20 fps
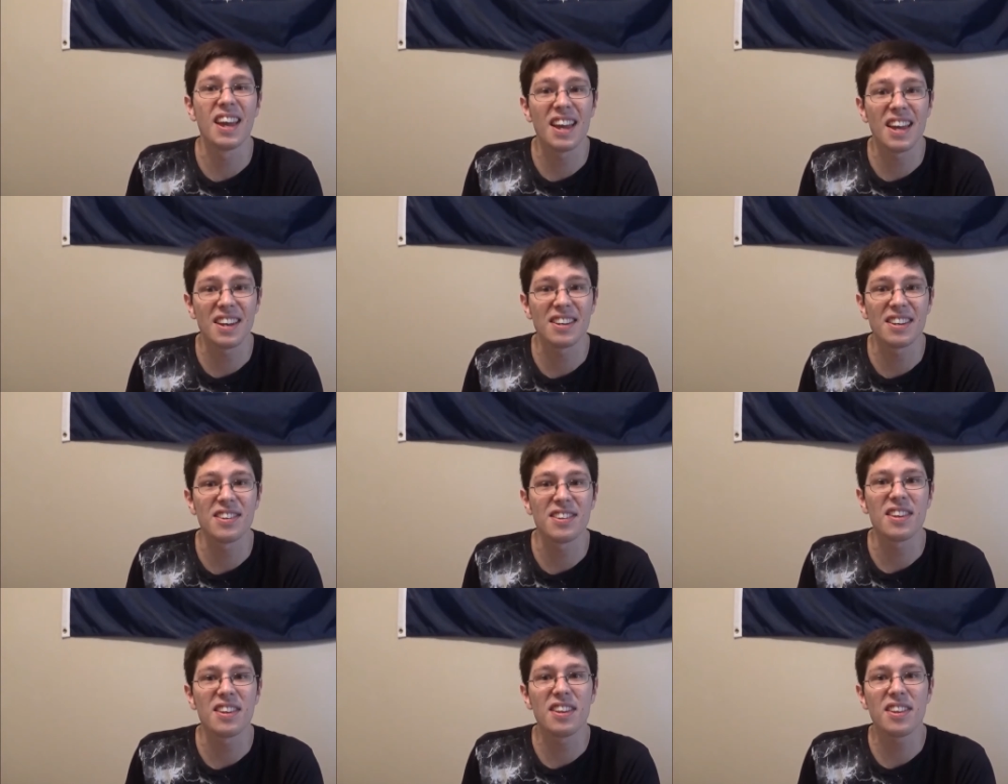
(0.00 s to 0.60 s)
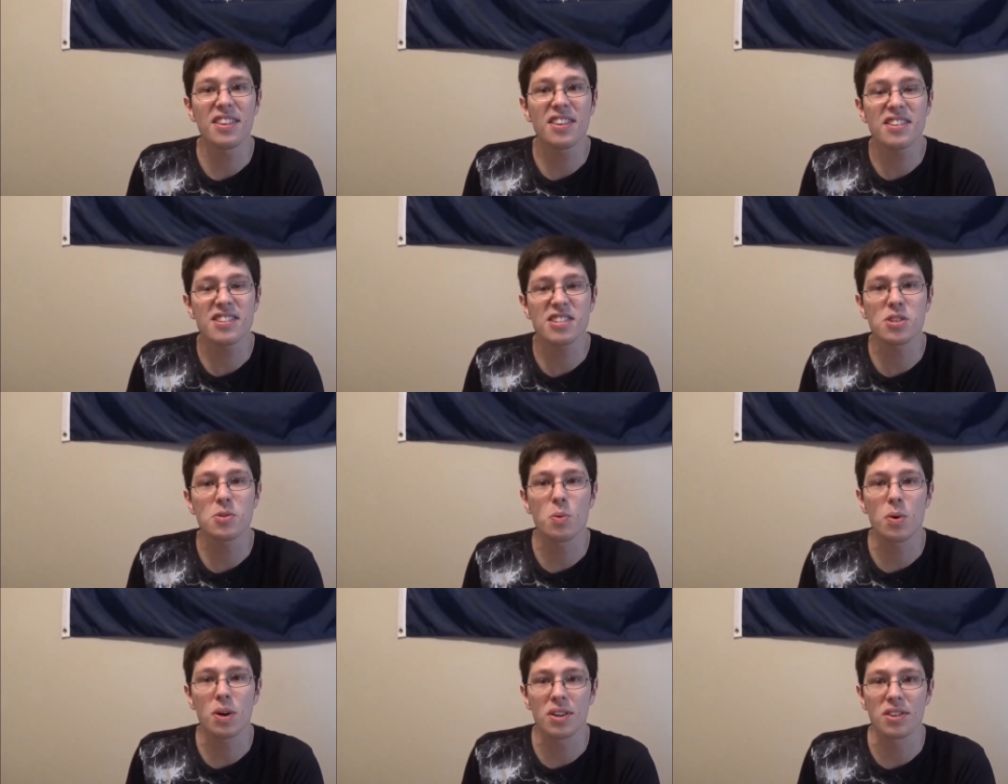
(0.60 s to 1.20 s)
And this
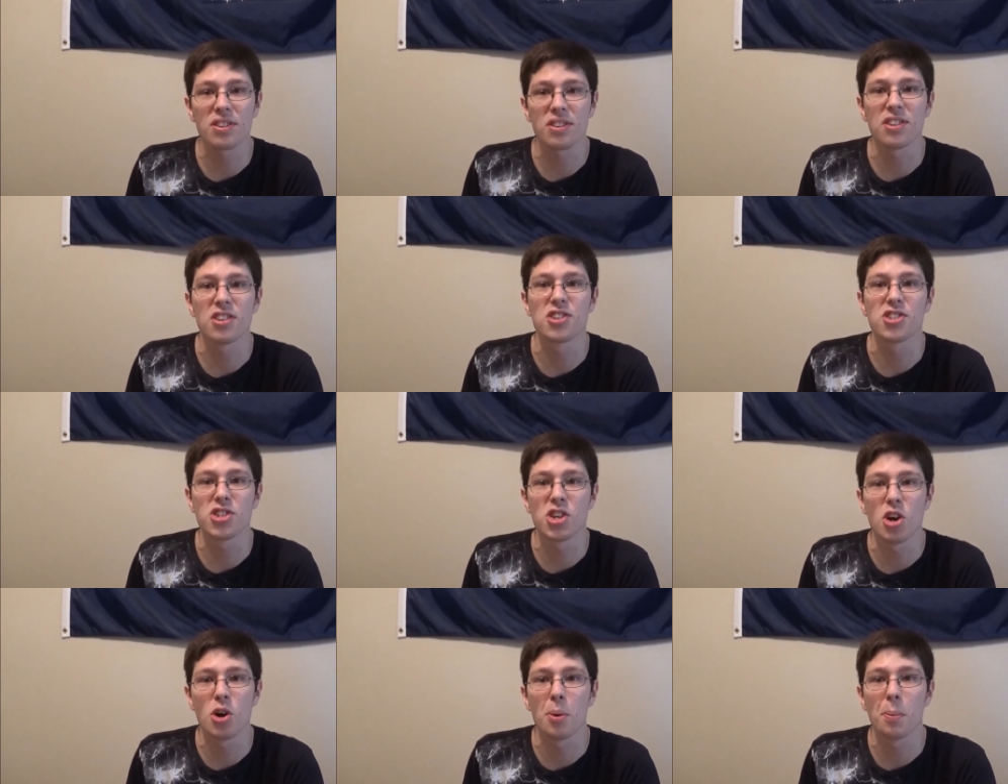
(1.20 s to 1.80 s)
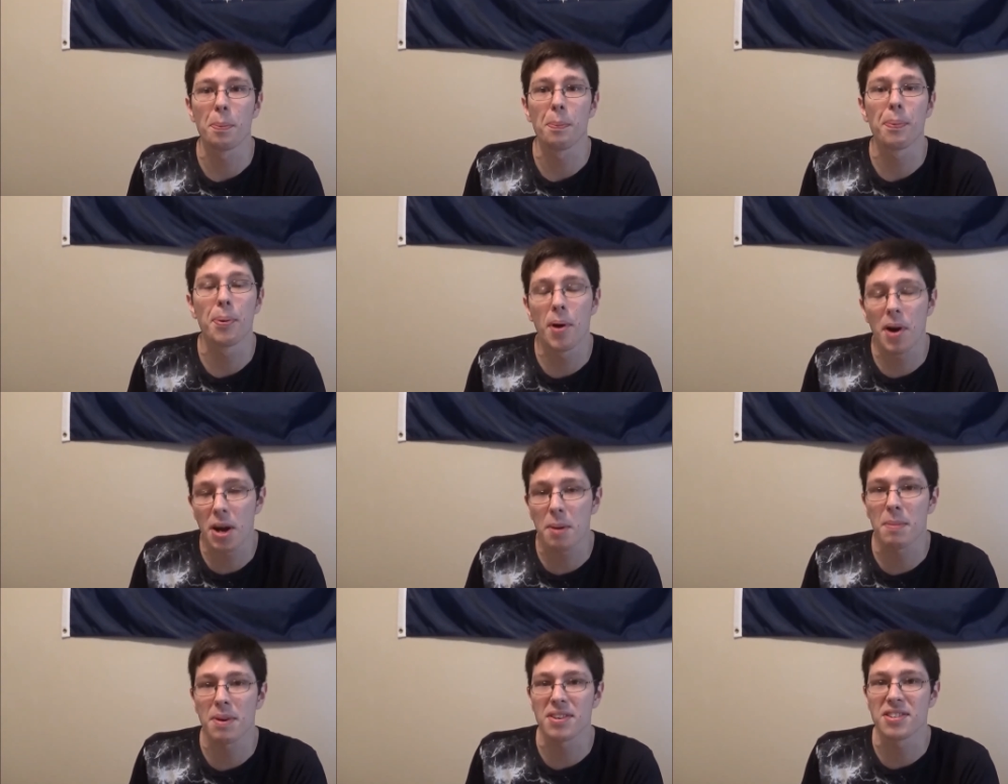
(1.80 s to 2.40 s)
is what the show
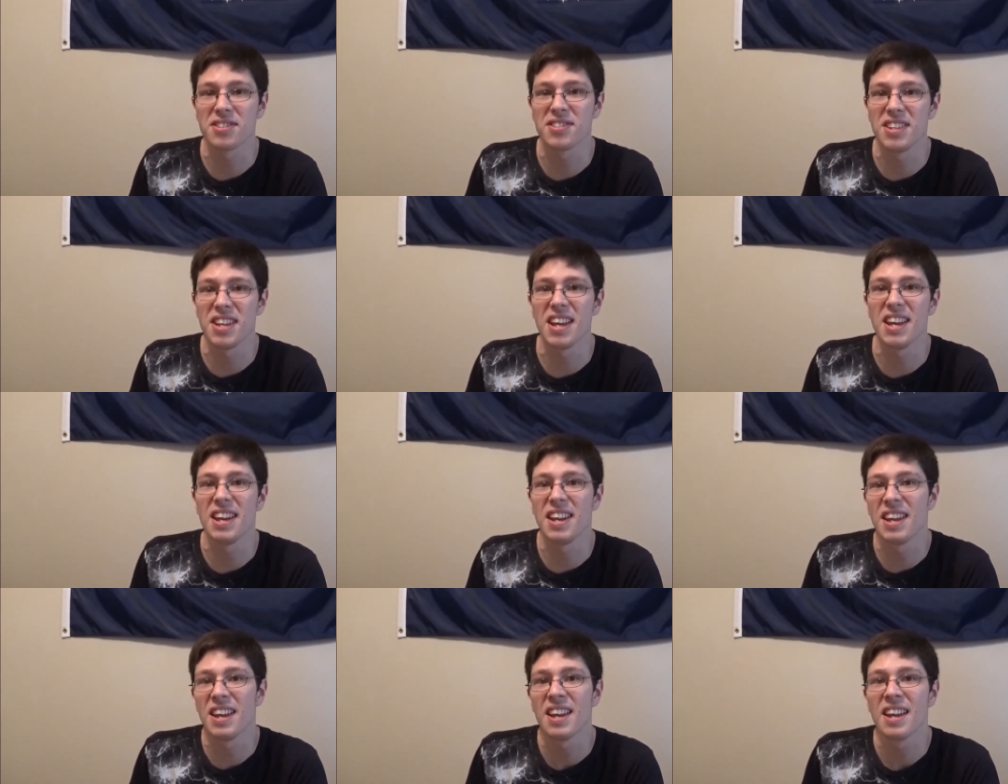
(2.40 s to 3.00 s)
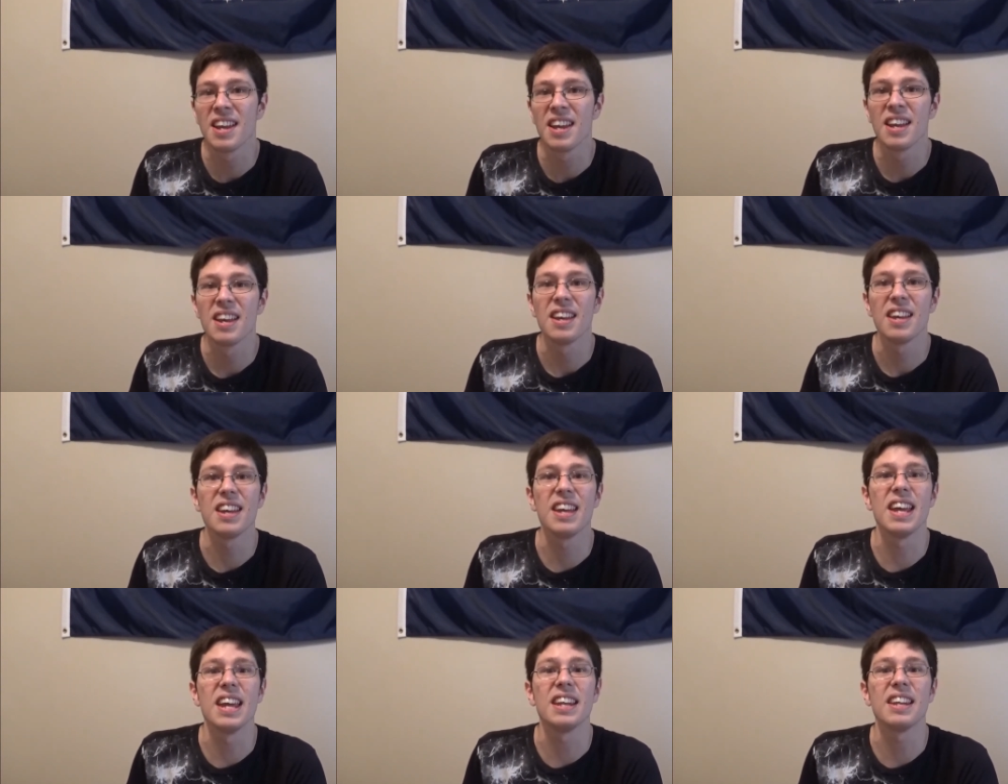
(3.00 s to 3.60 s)
pretty much did.
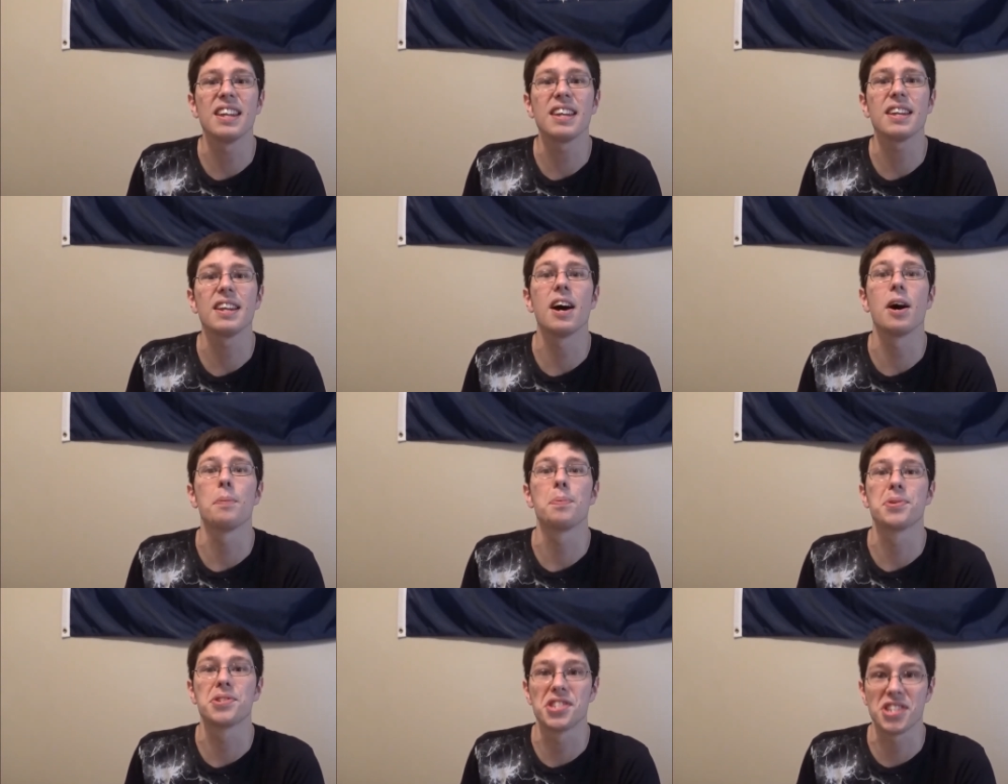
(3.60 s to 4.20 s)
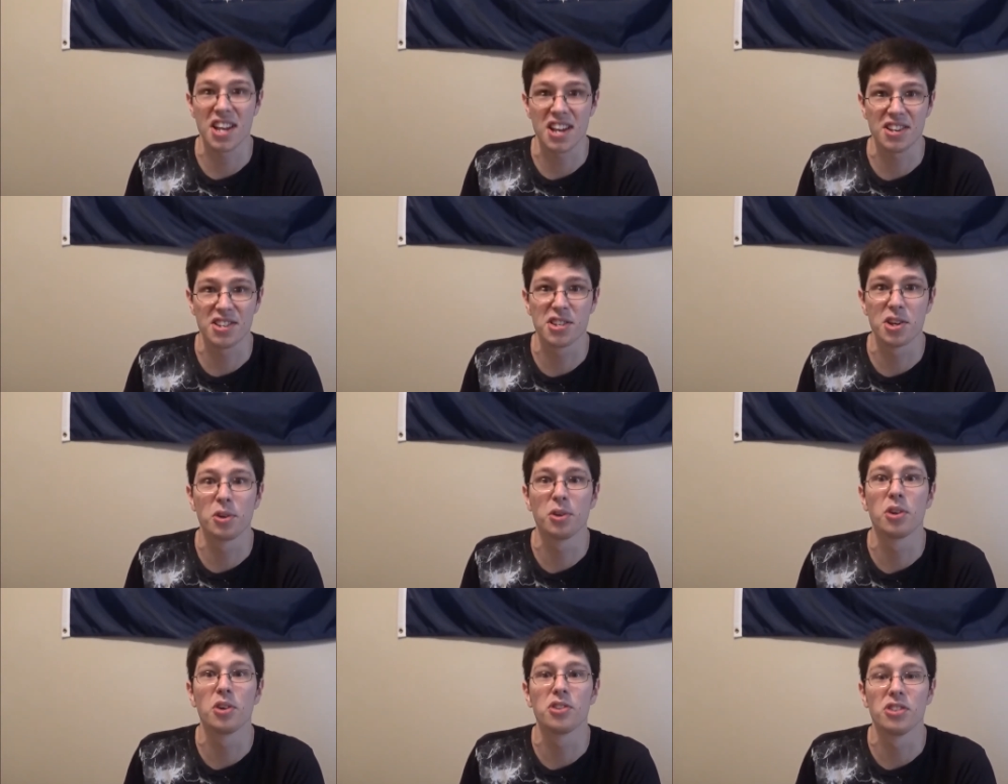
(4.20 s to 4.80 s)
And it upset
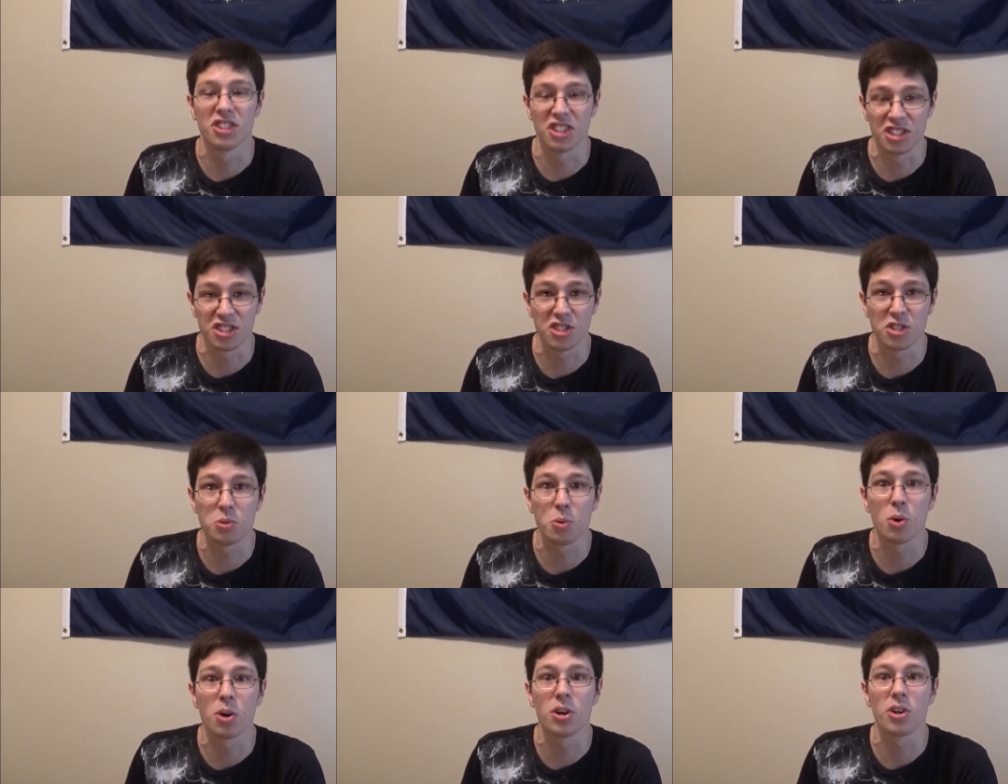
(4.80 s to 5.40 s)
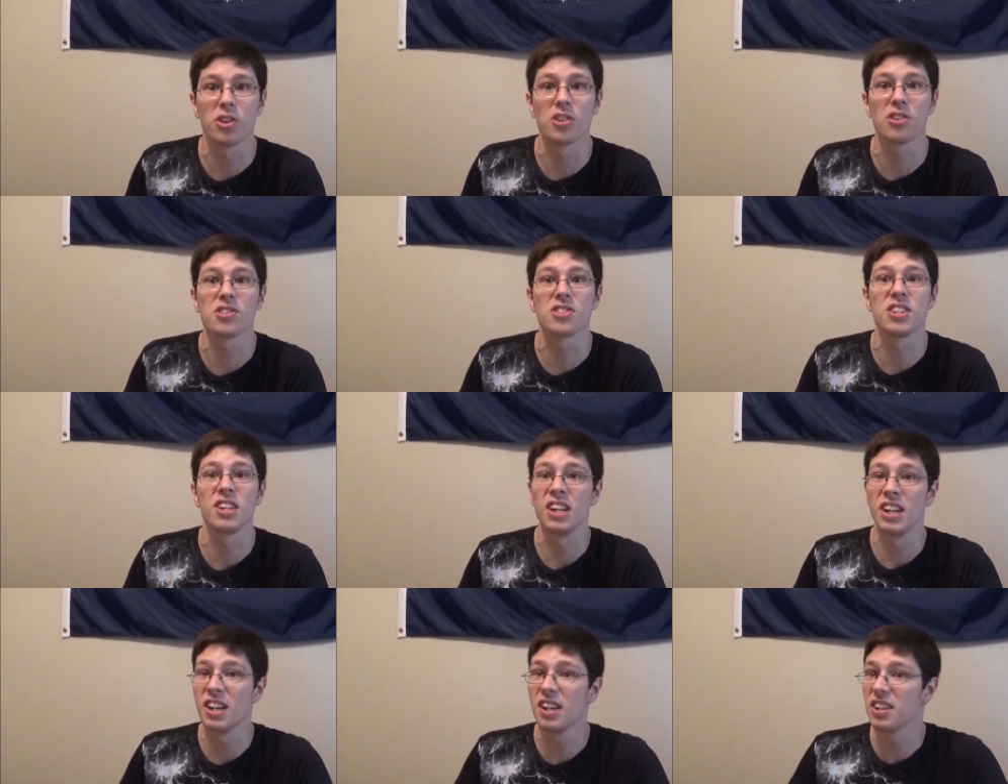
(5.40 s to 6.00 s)
social justice
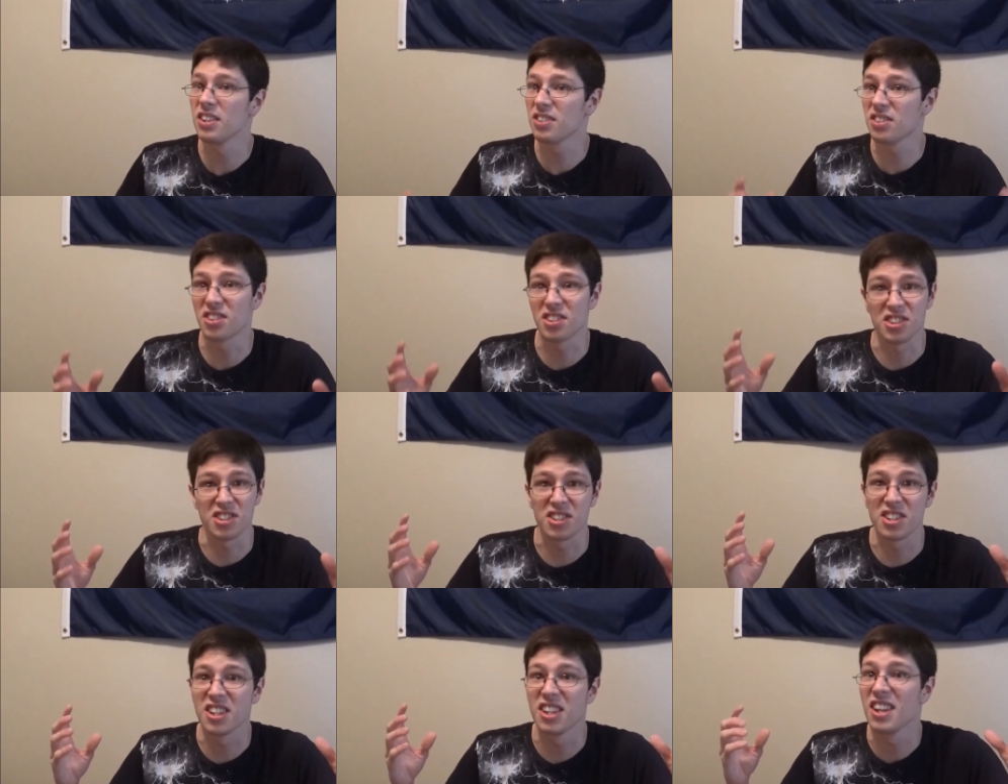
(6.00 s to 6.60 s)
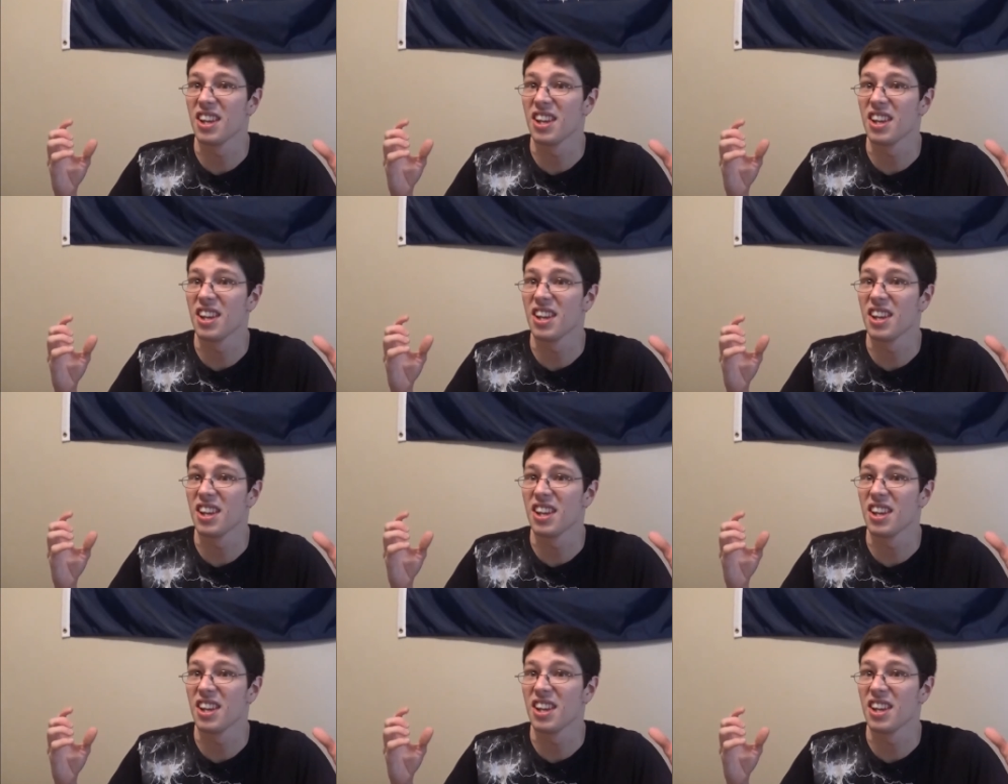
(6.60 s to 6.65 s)
warriors just